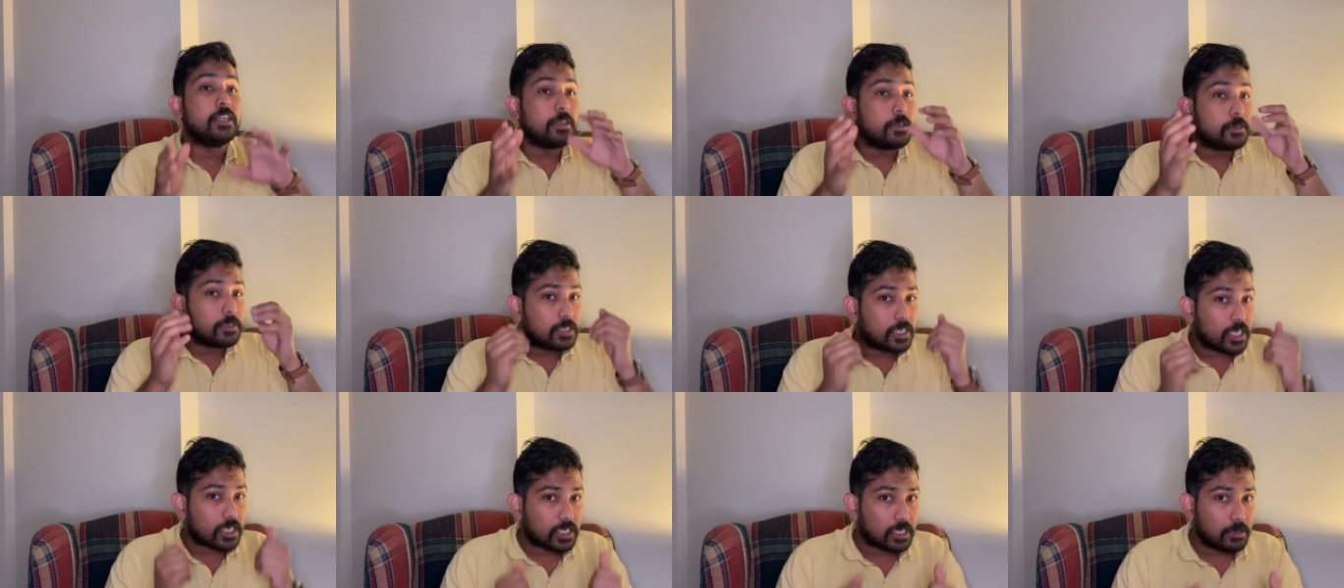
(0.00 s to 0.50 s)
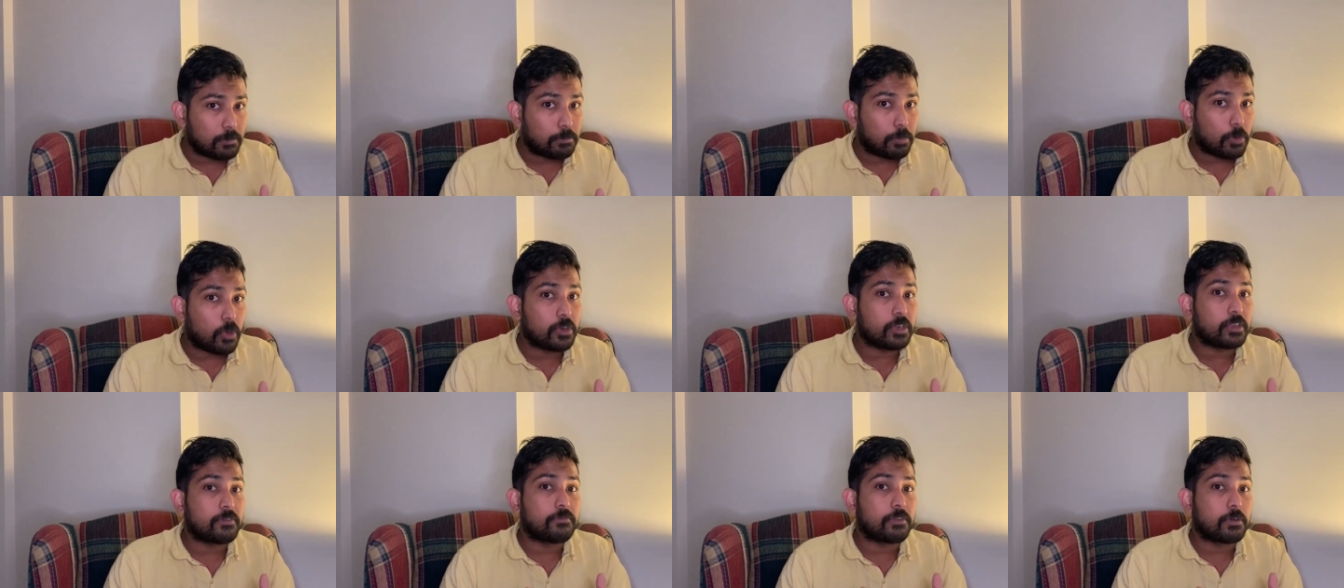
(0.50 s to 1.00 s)
just
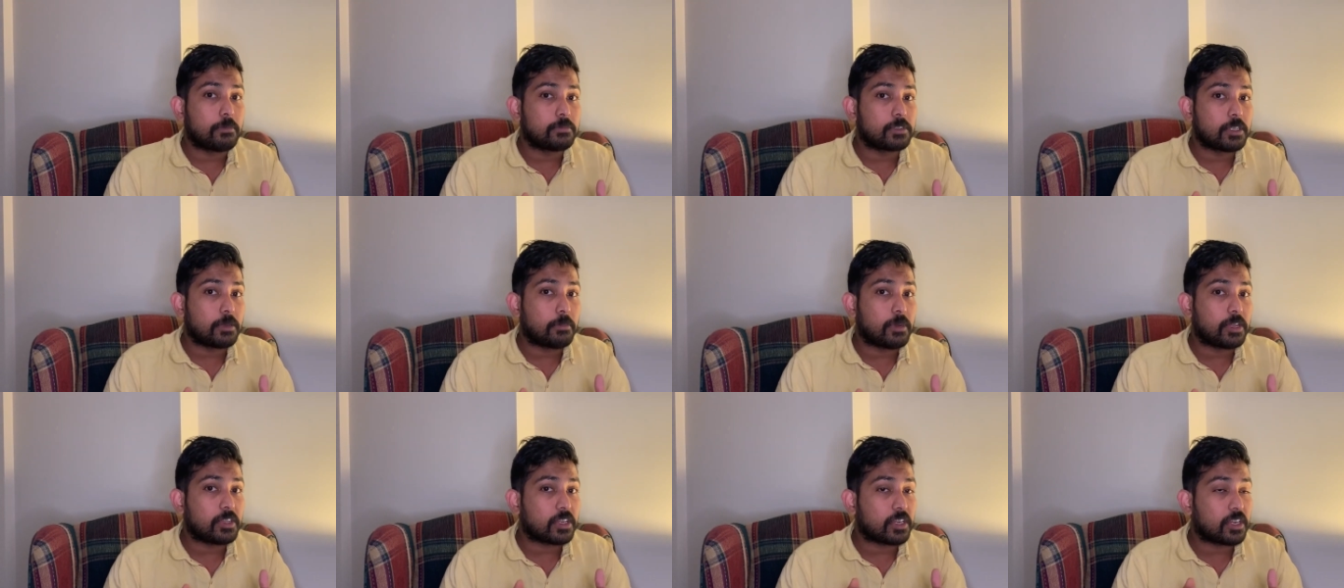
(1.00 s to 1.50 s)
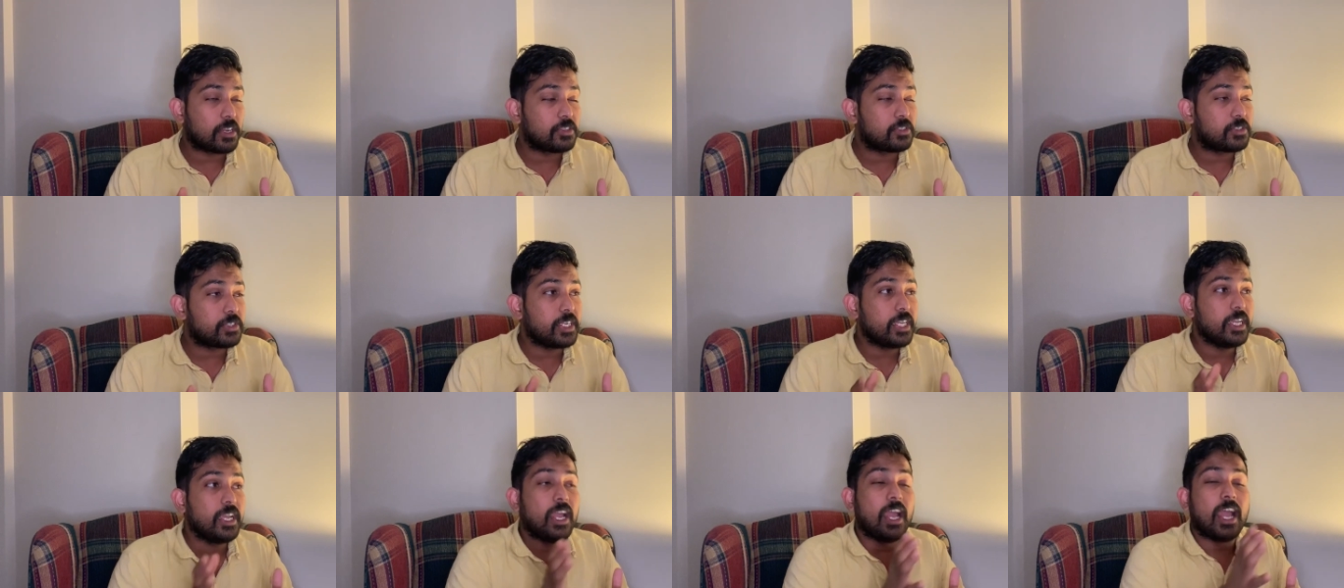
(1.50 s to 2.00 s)
importing from some other
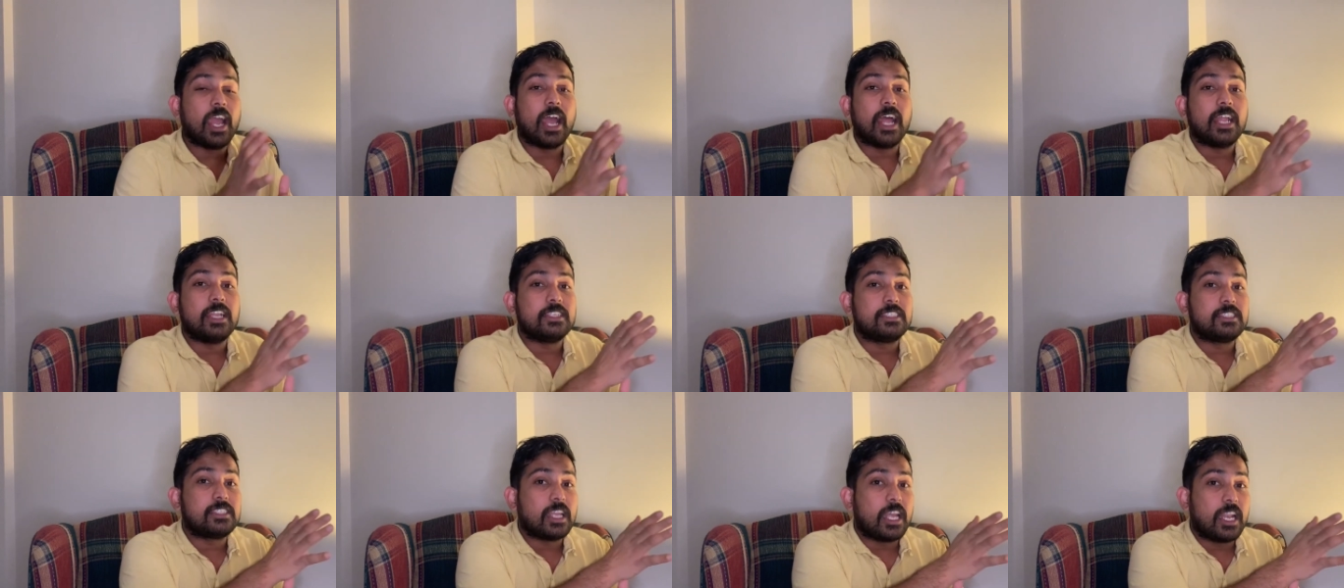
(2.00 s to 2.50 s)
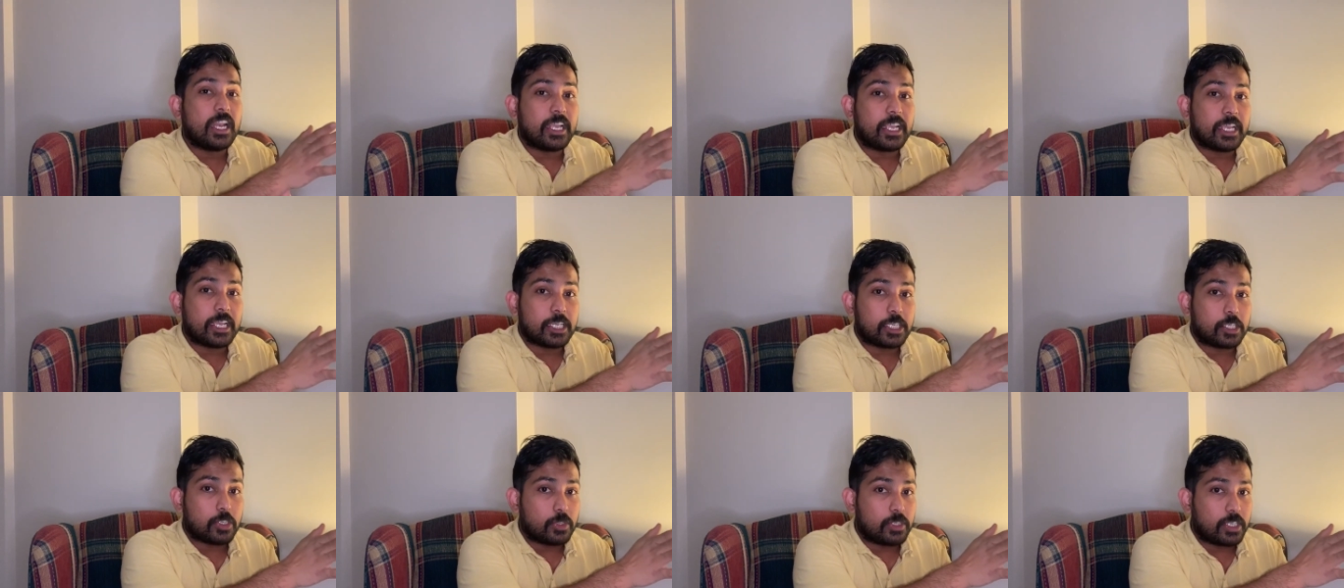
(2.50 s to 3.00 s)
country and selling it
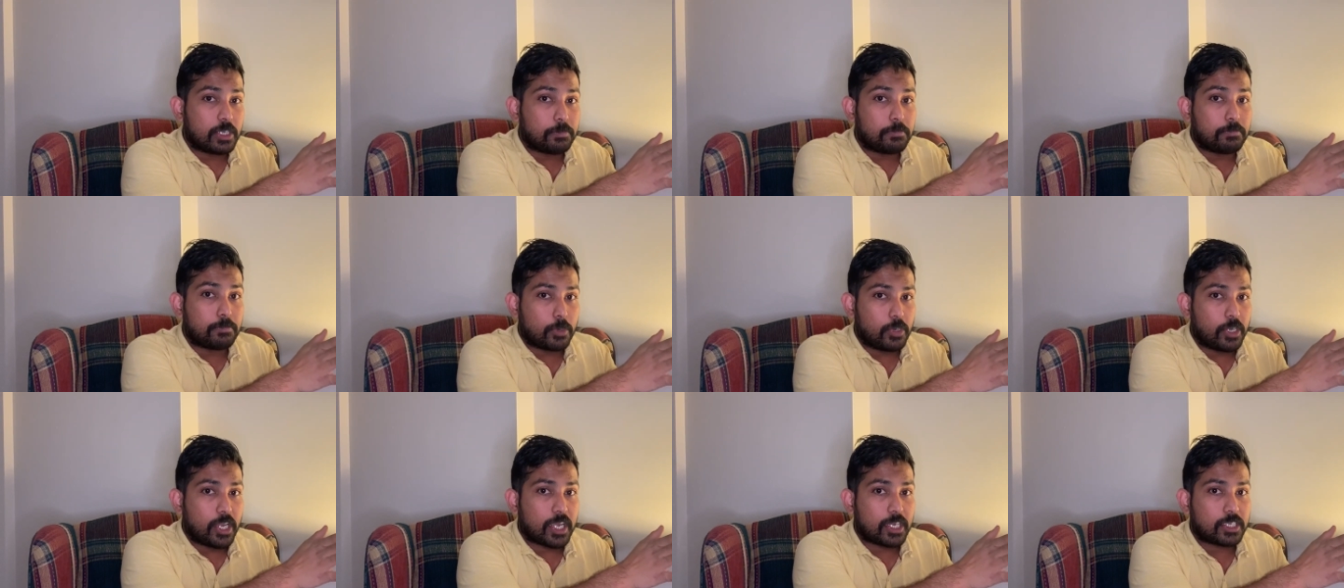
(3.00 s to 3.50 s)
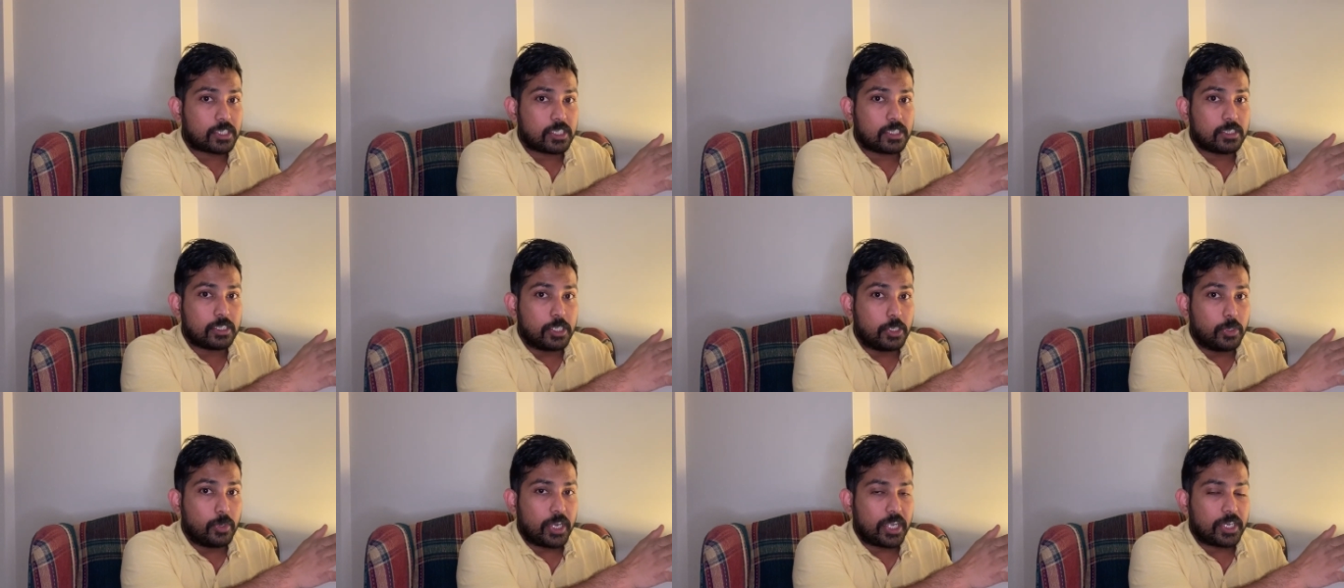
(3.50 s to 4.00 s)
to the production
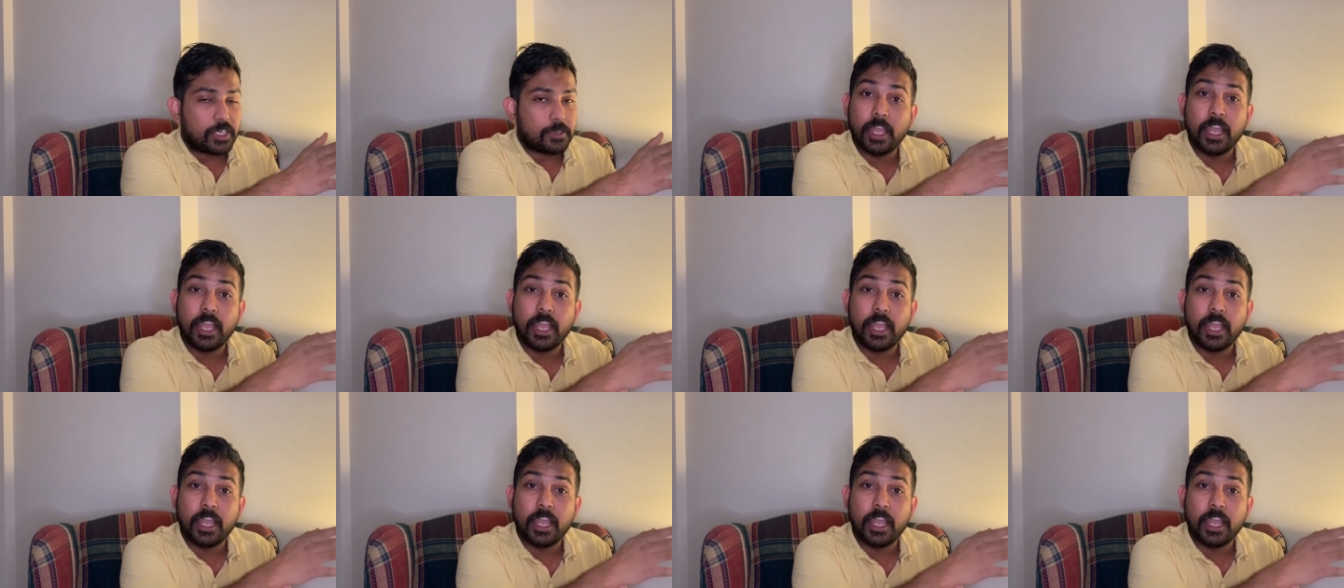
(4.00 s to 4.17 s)
unit.